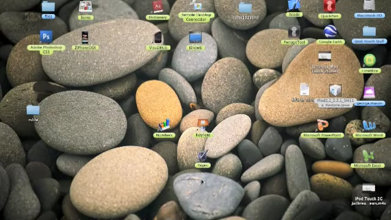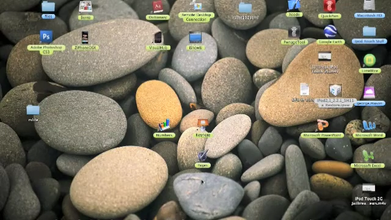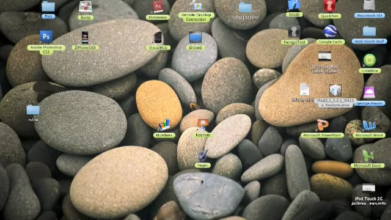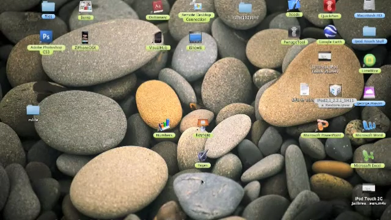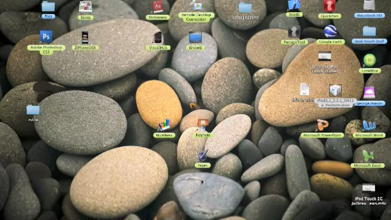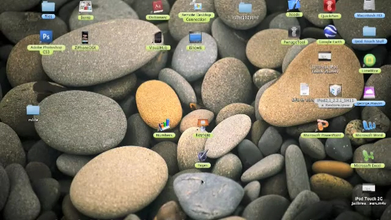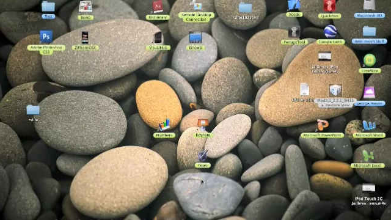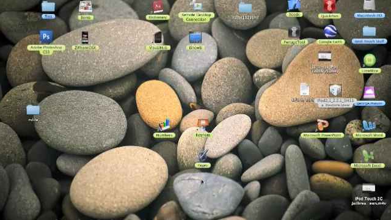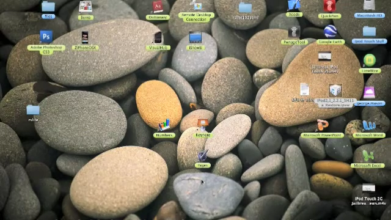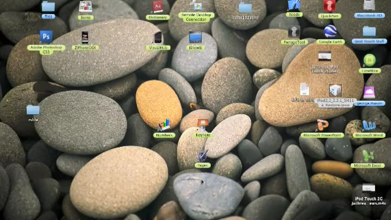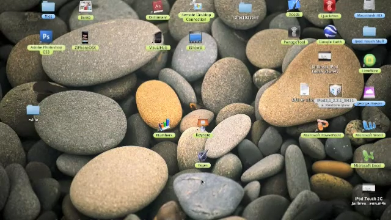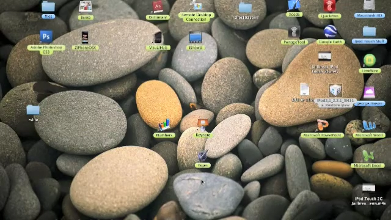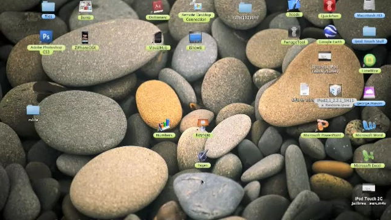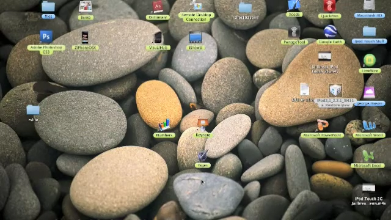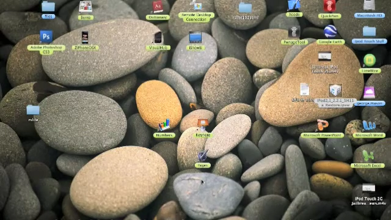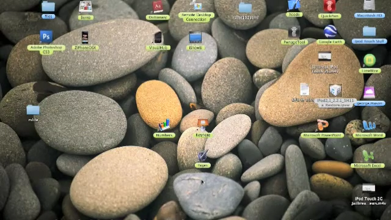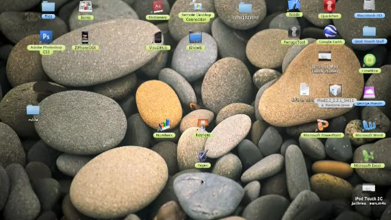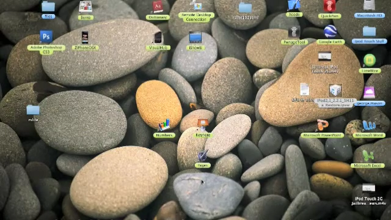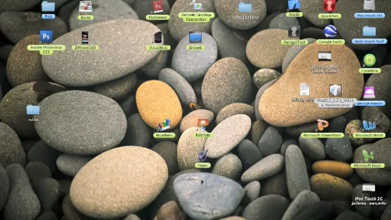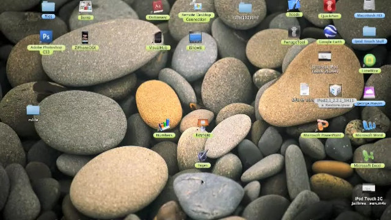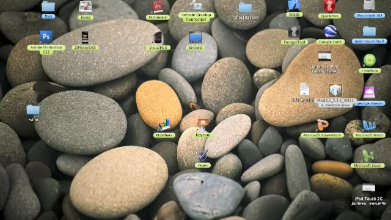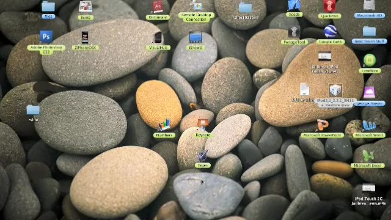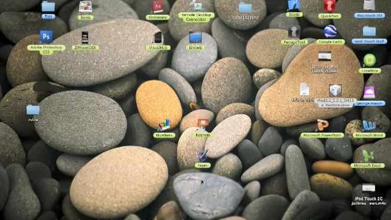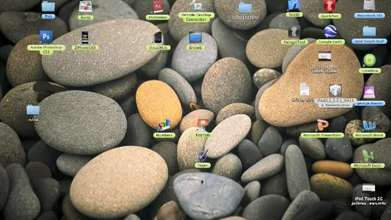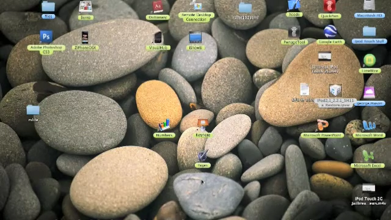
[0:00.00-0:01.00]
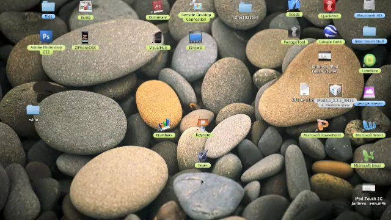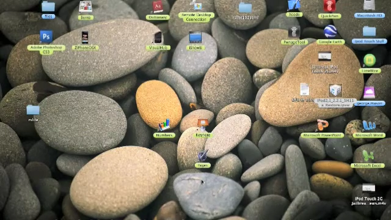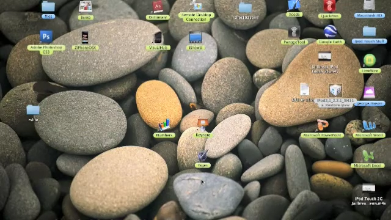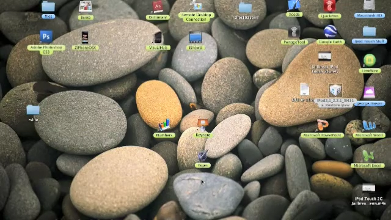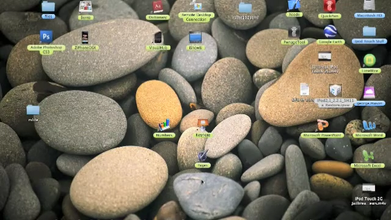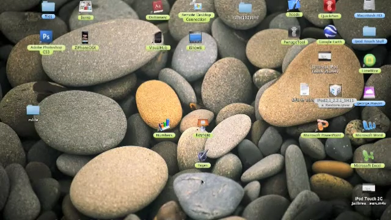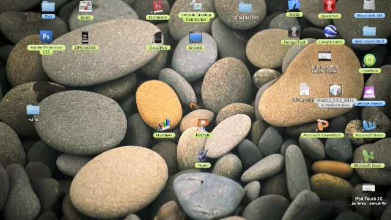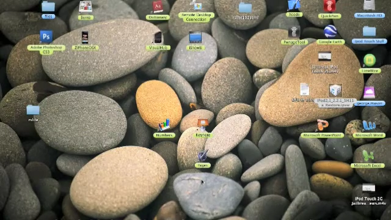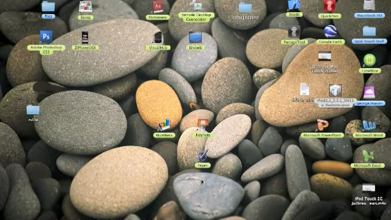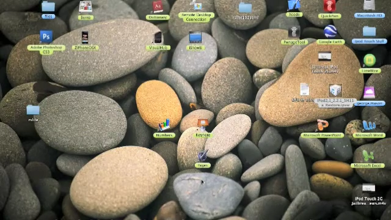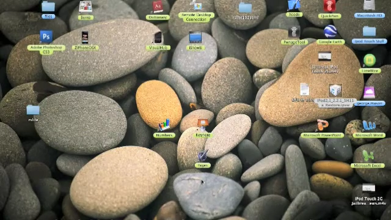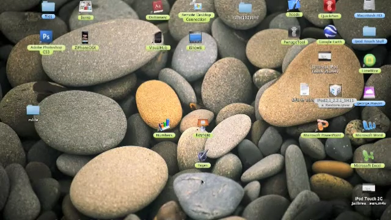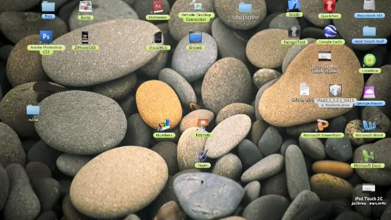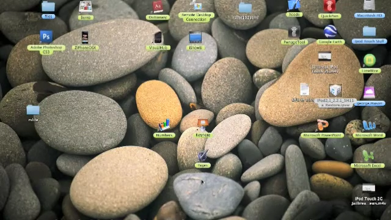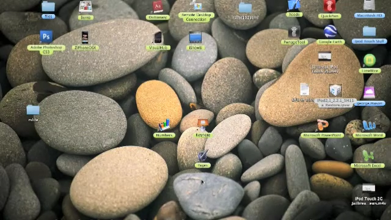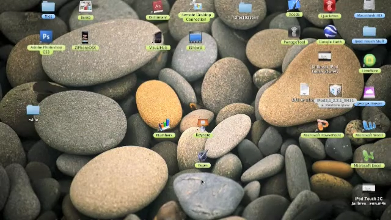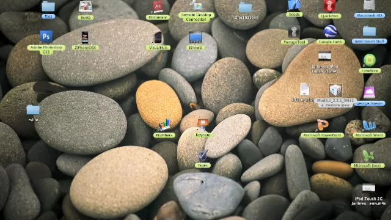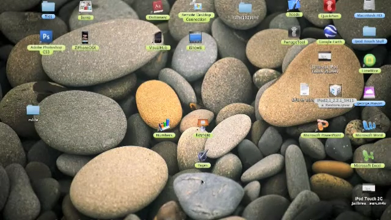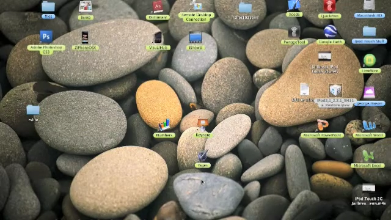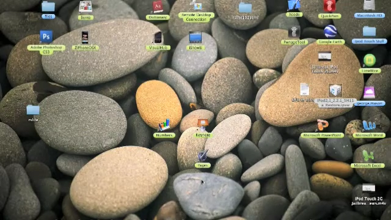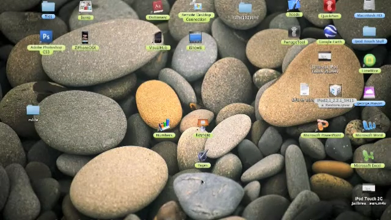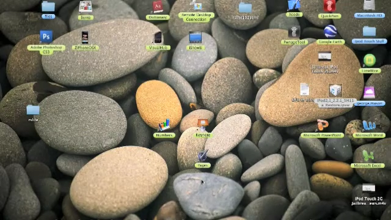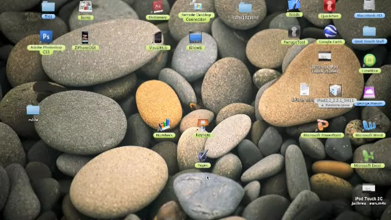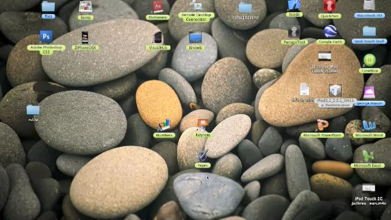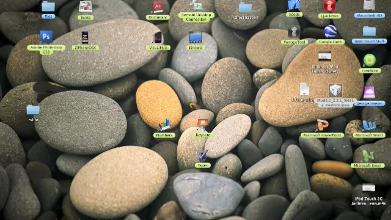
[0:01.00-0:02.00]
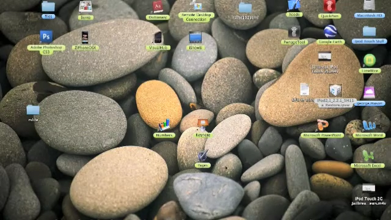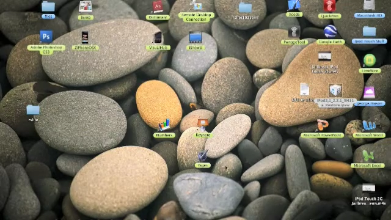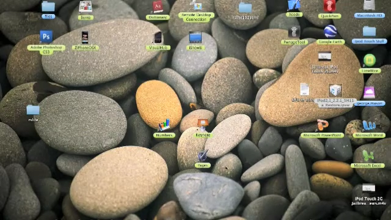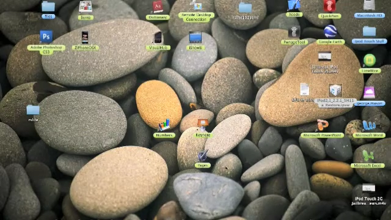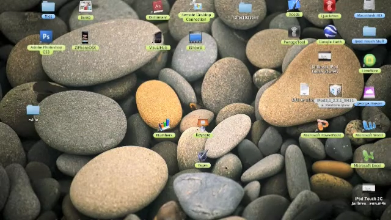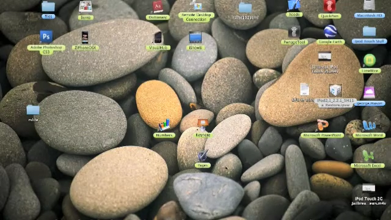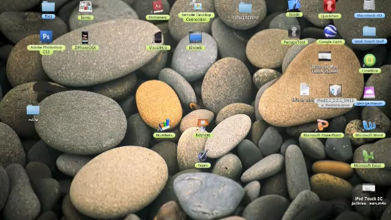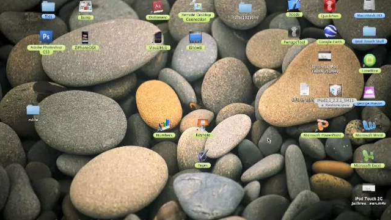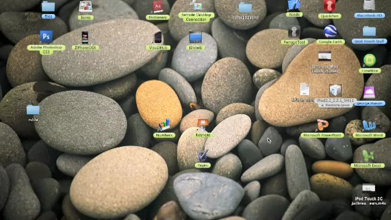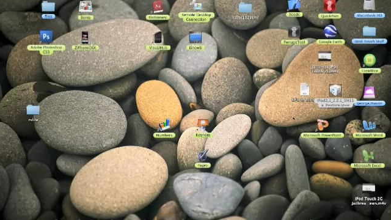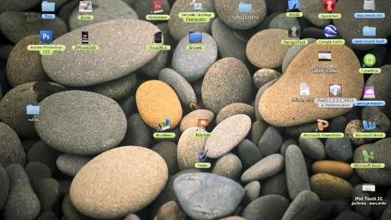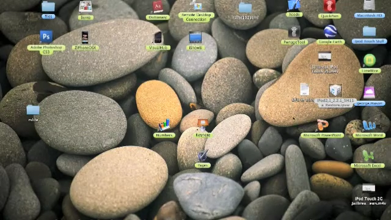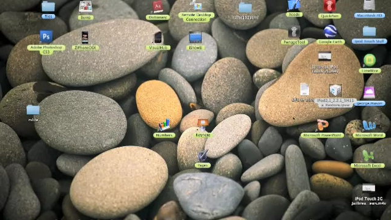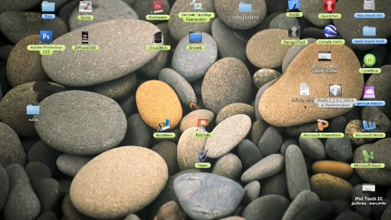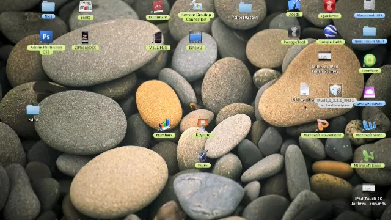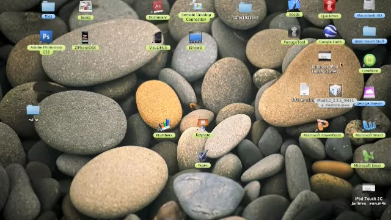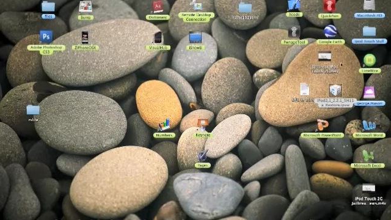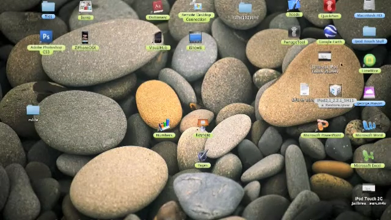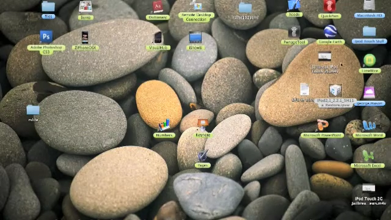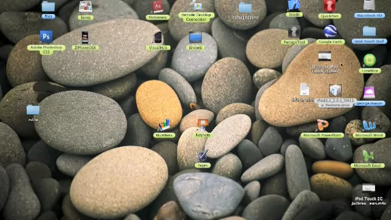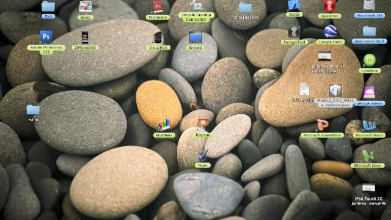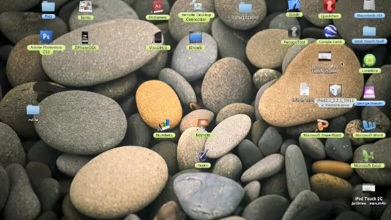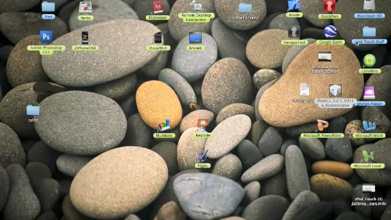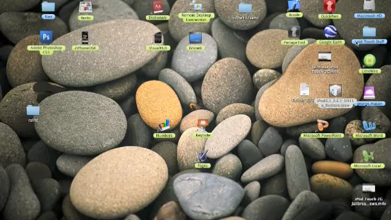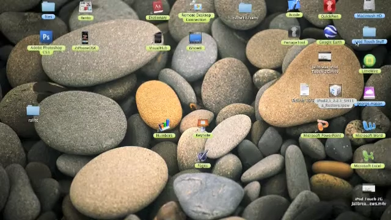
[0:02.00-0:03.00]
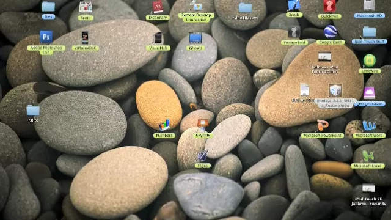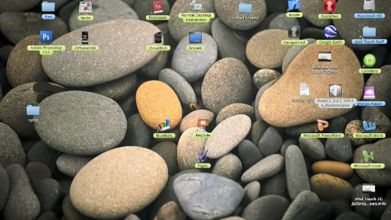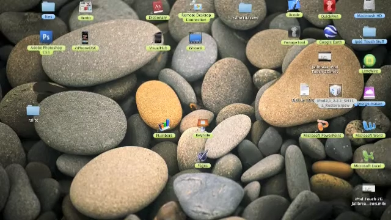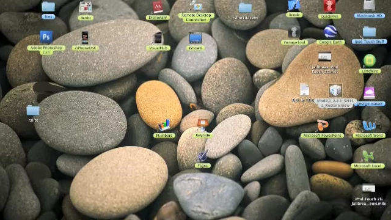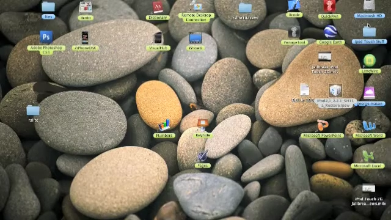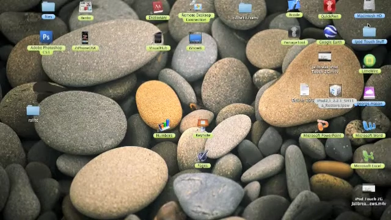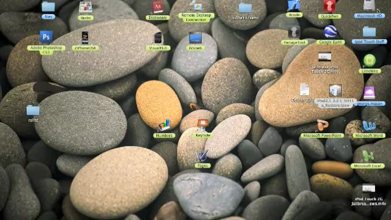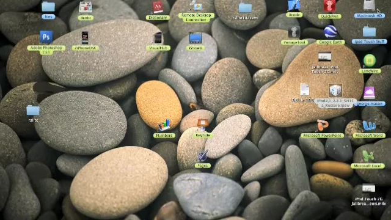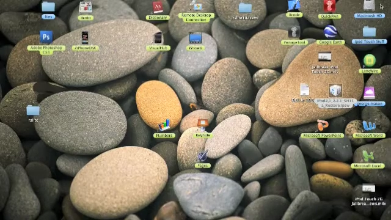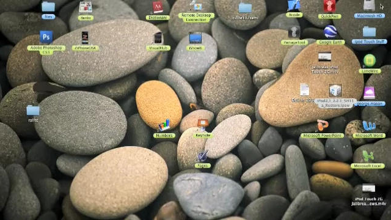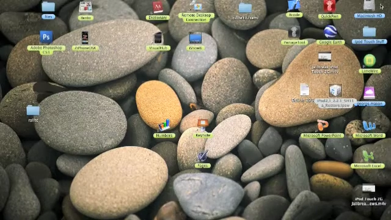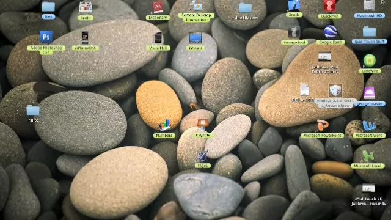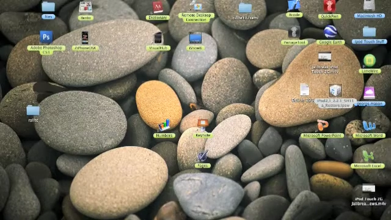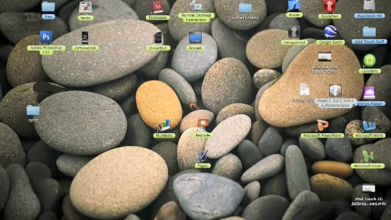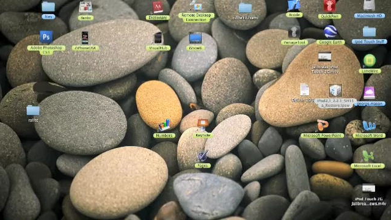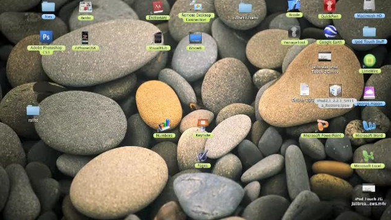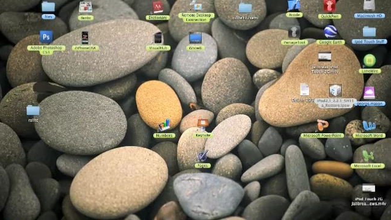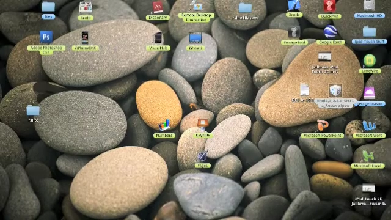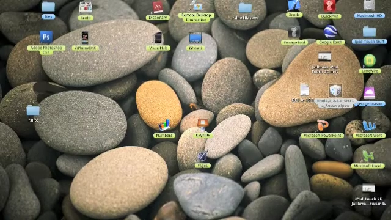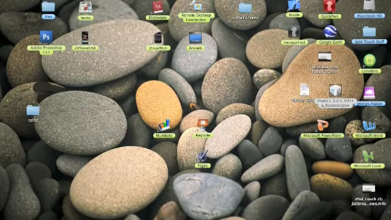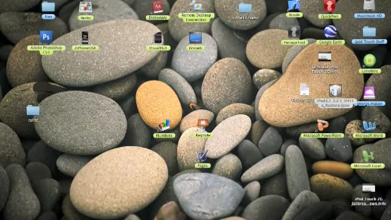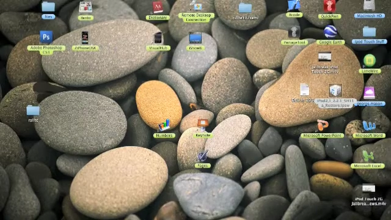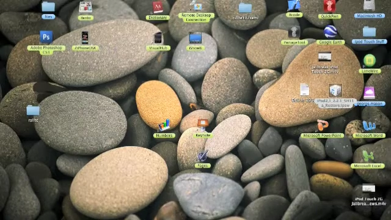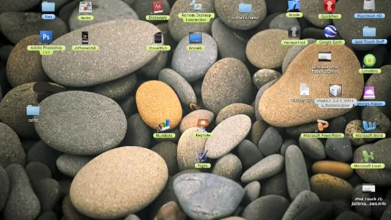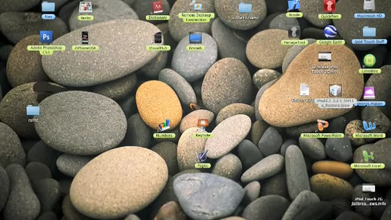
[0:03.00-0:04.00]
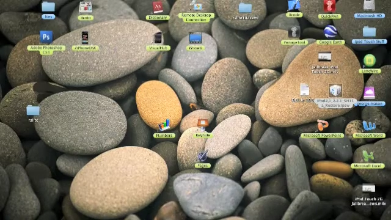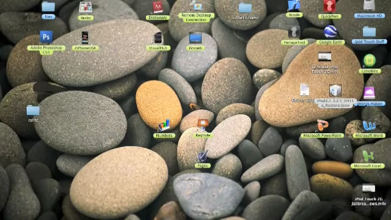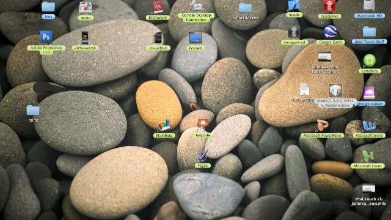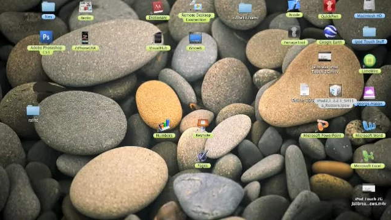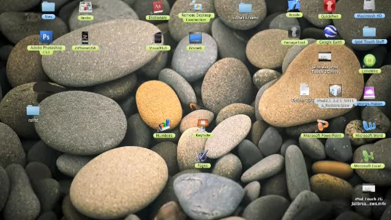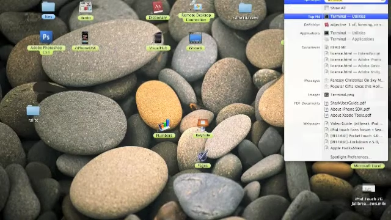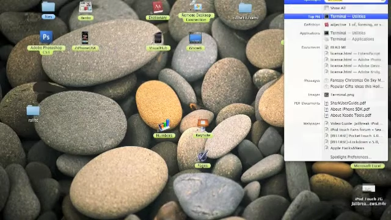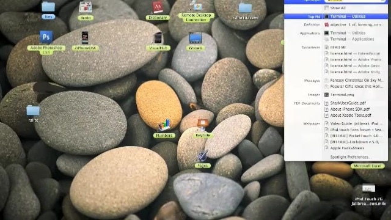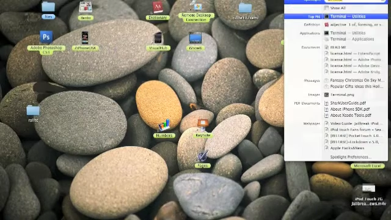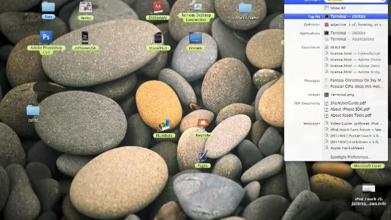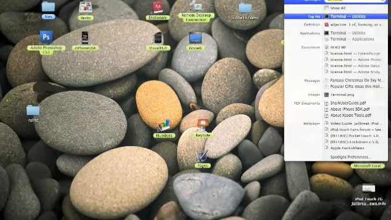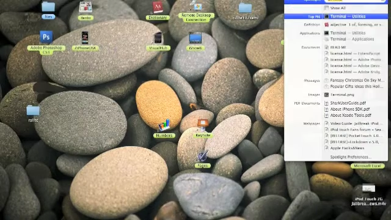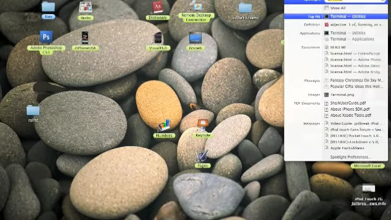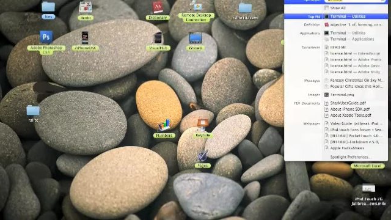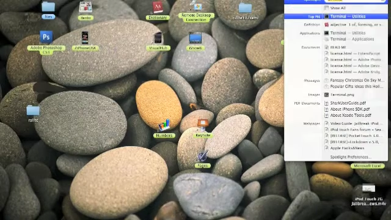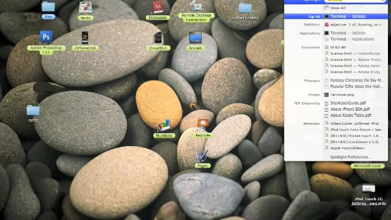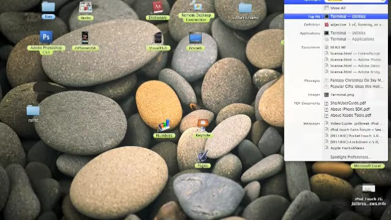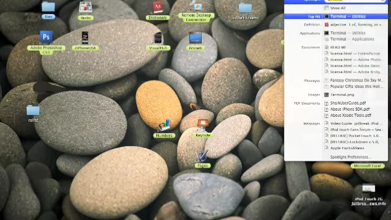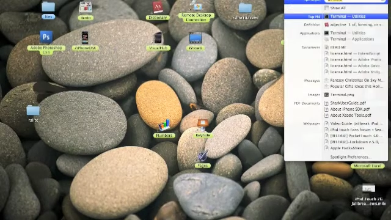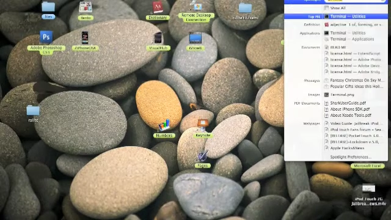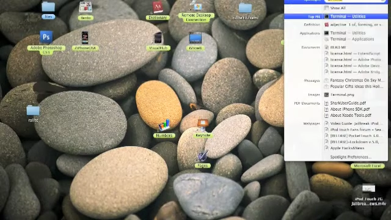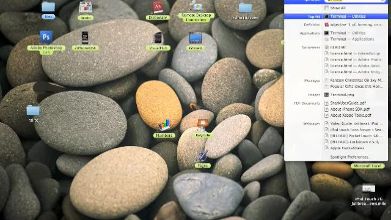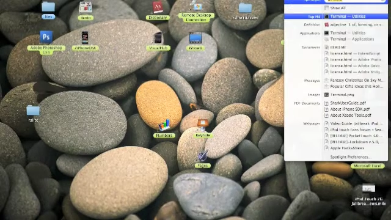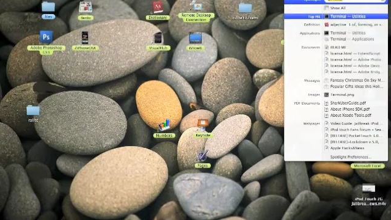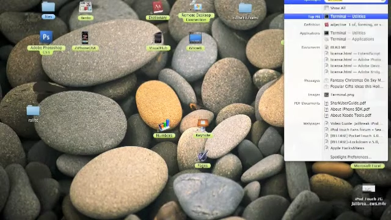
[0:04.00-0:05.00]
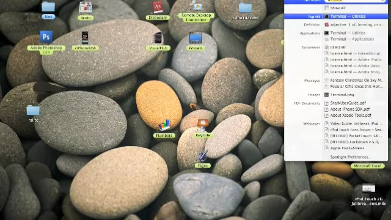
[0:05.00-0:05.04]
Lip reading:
[unreadable: no face in view]